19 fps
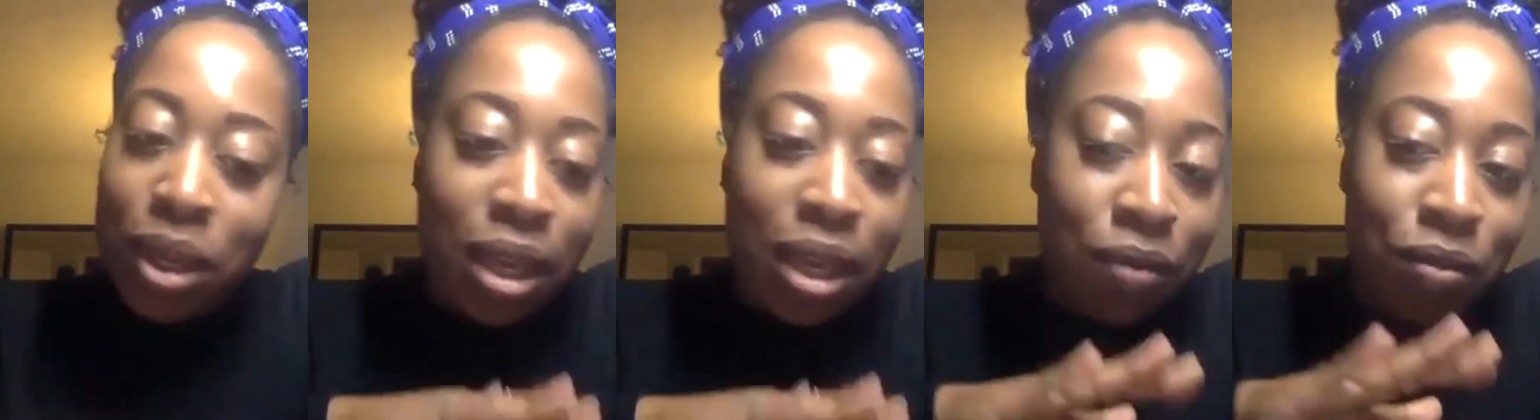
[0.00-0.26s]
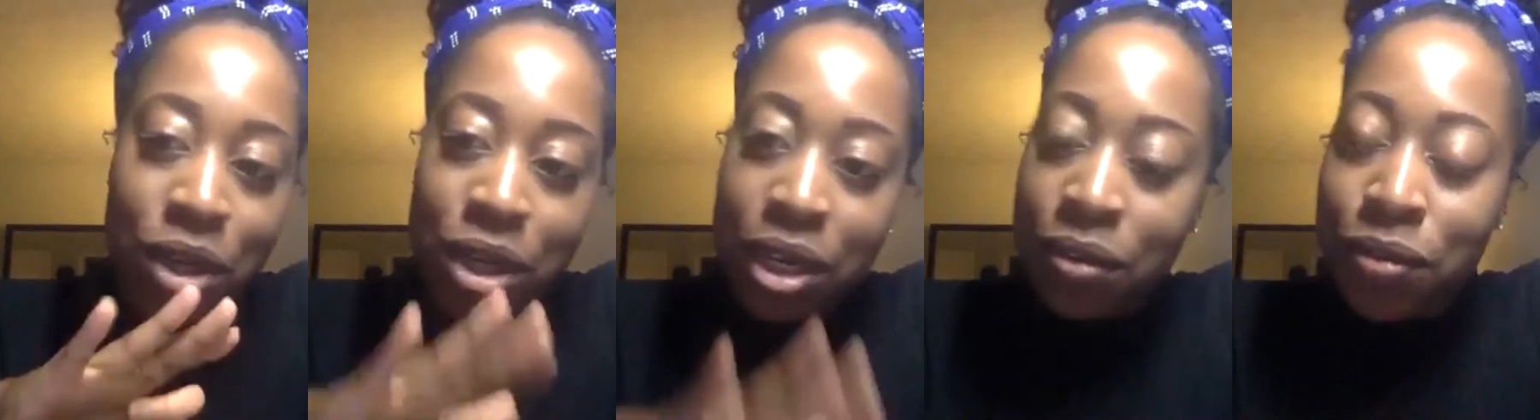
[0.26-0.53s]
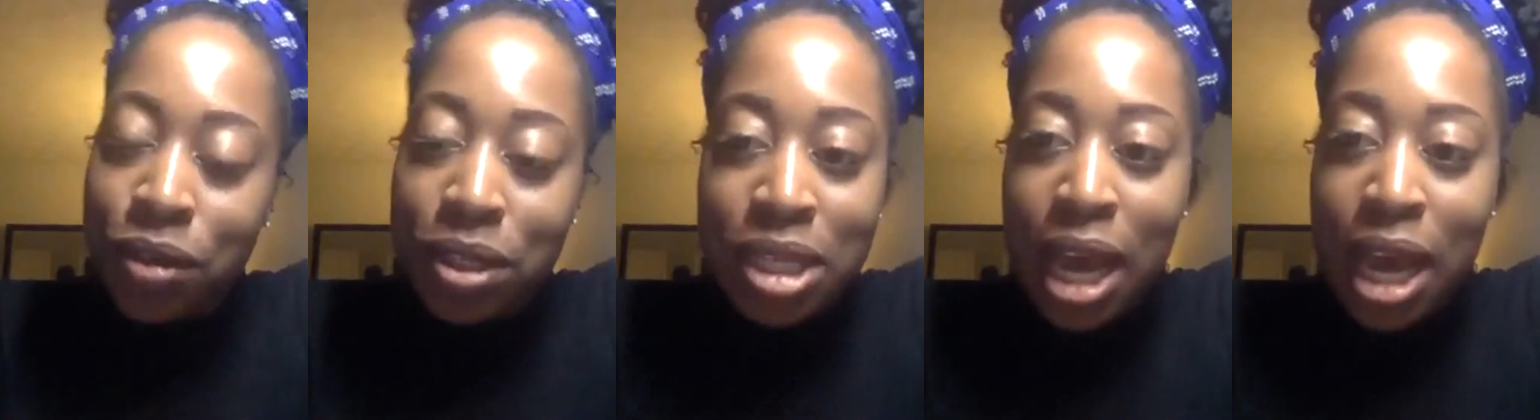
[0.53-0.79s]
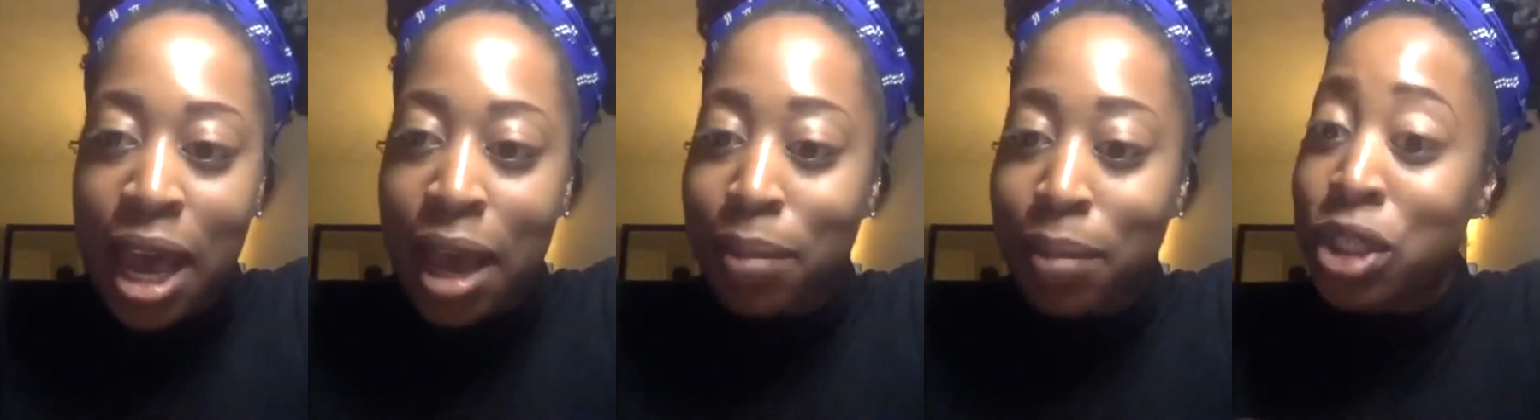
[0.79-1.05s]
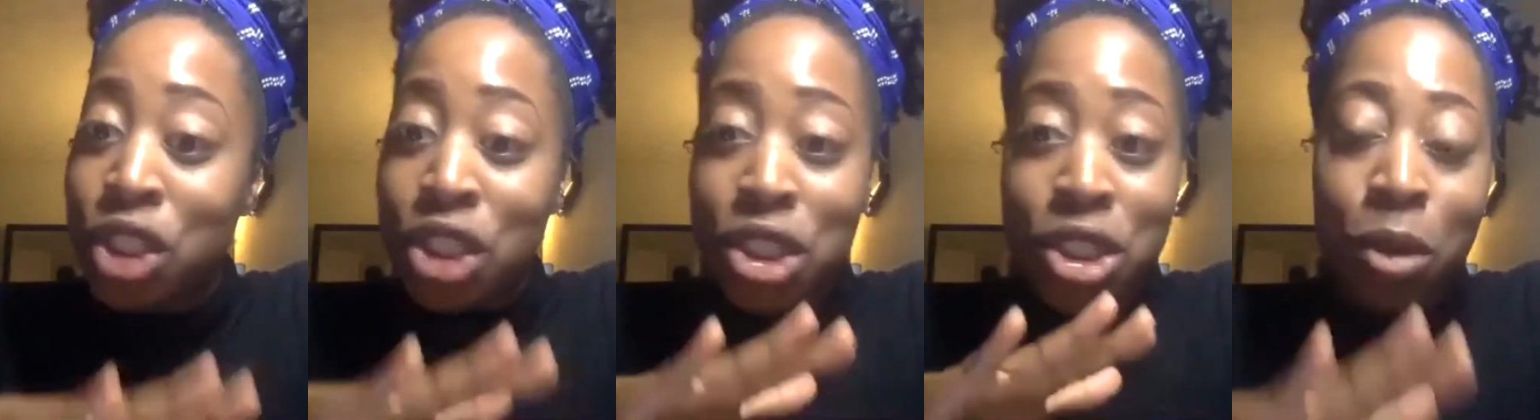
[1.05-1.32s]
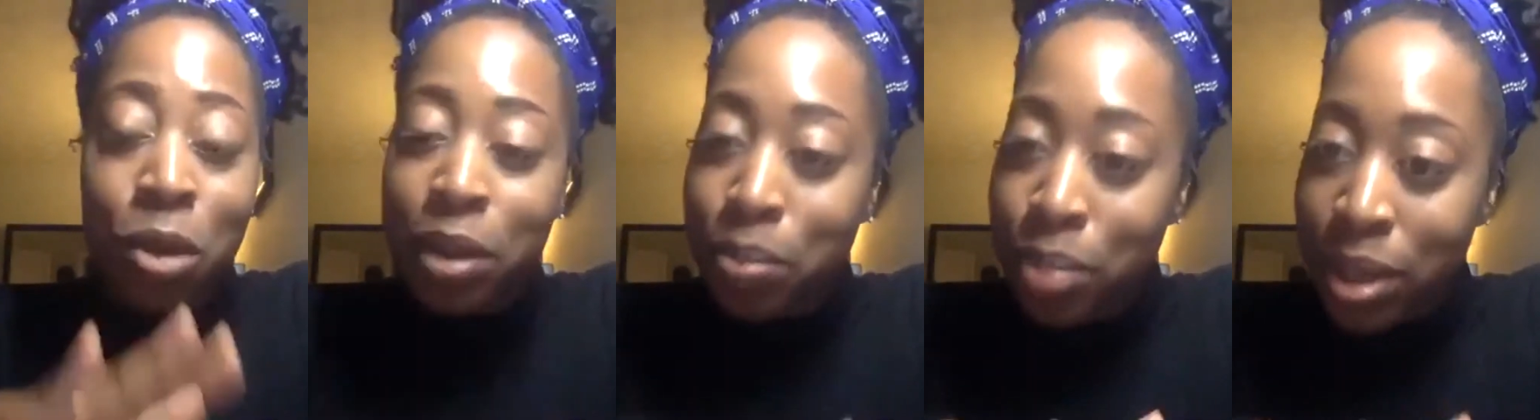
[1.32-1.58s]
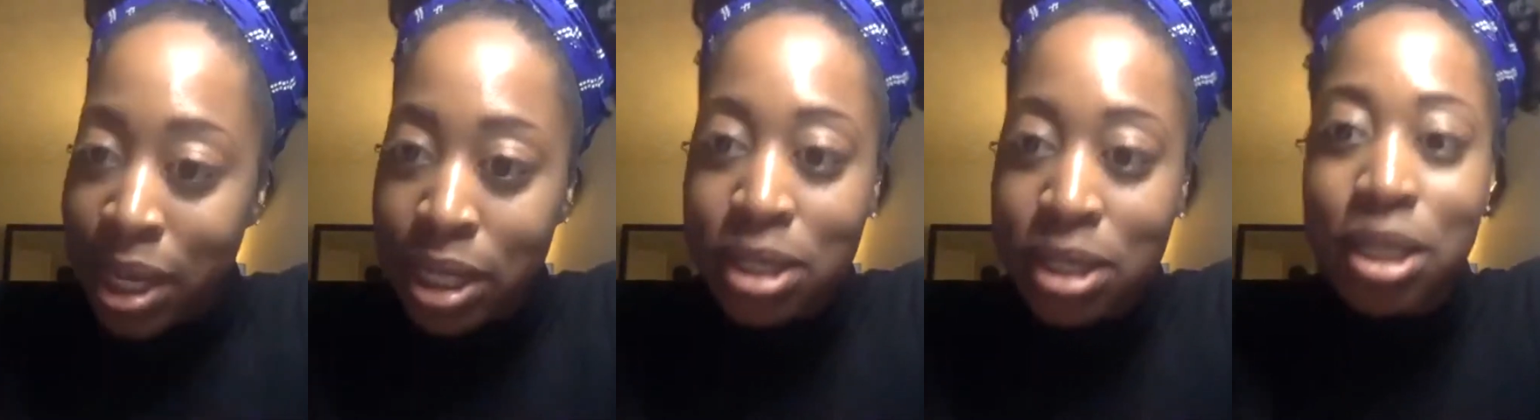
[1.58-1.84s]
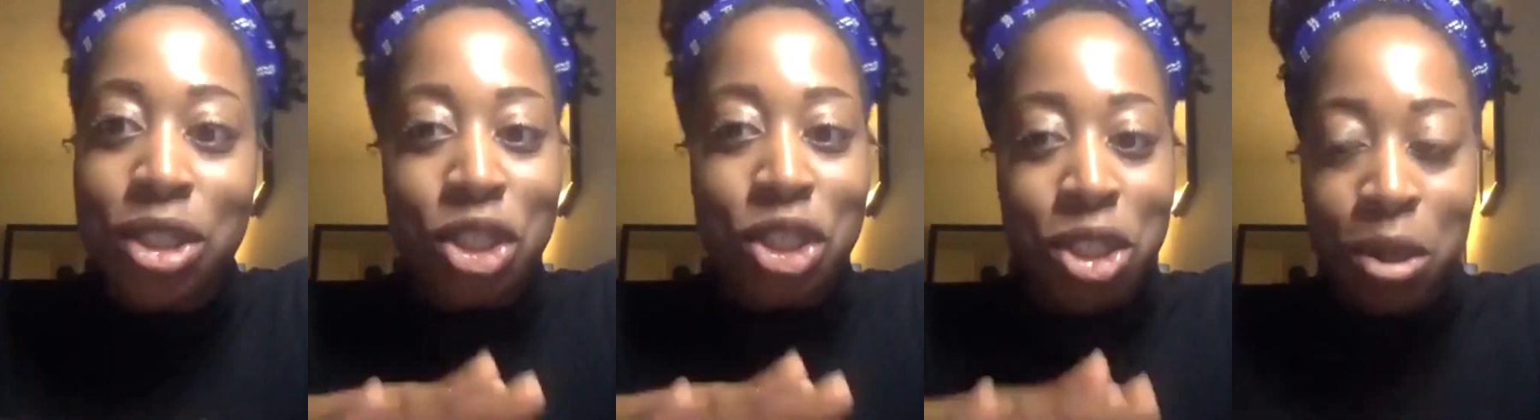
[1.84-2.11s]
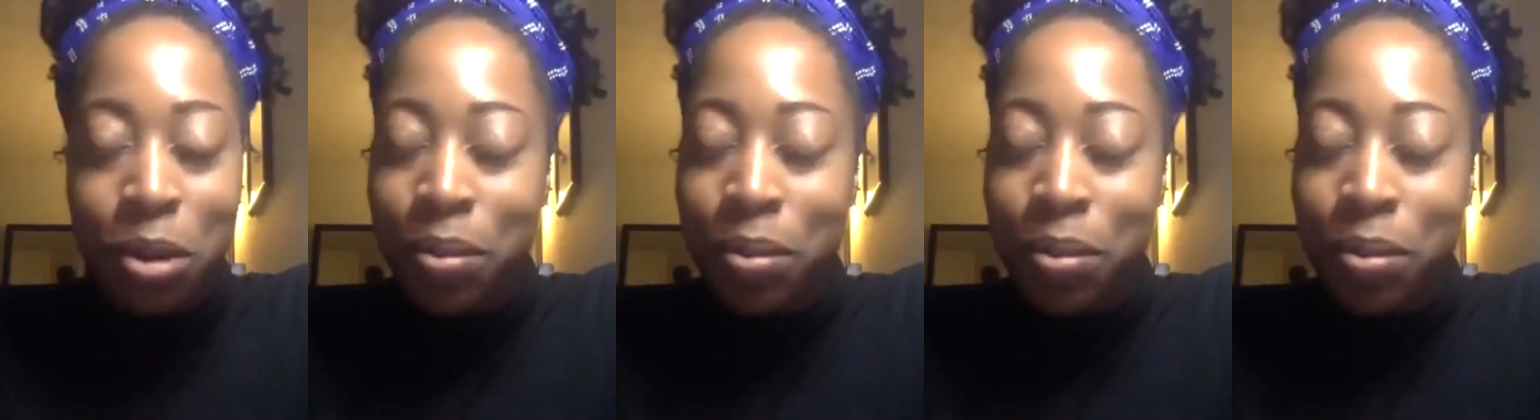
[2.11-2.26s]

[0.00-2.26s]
give her a different time because she's going to be pissed because she's going